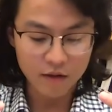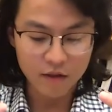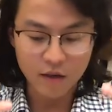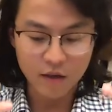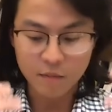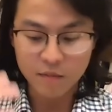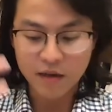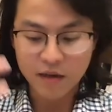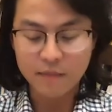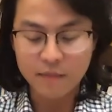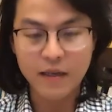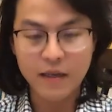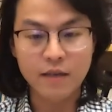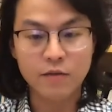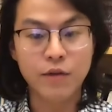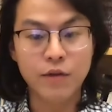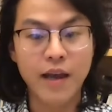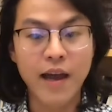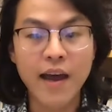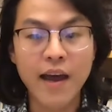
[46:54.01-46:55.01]
sometimes
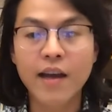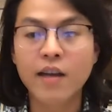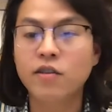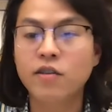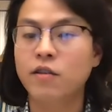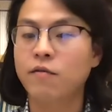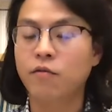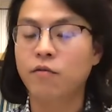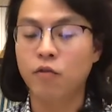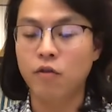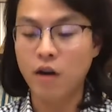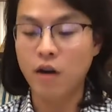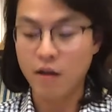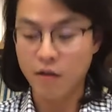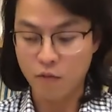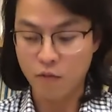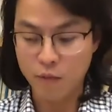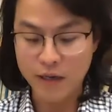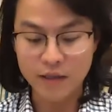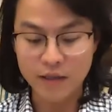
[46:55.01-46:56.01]
as we age and for
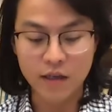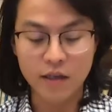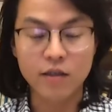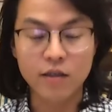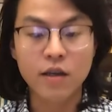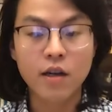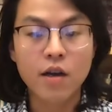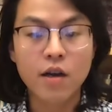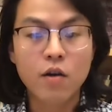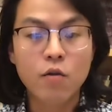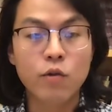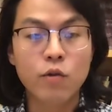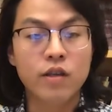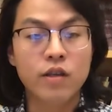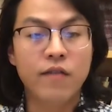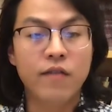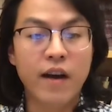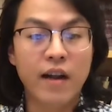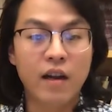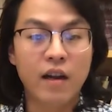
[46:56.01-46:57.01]
other reasons,
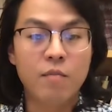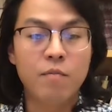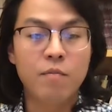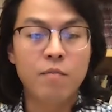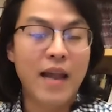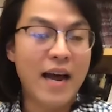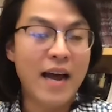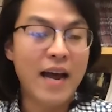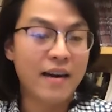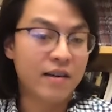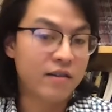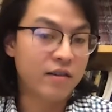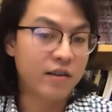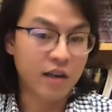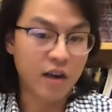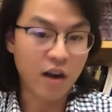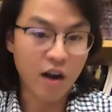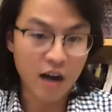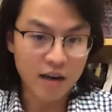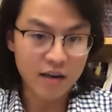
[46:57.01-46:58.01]
we develop
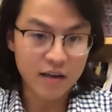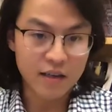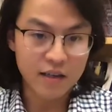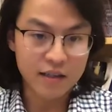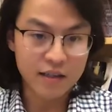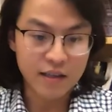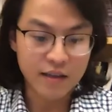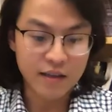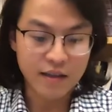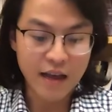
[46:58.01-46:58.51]
bladder incontinence.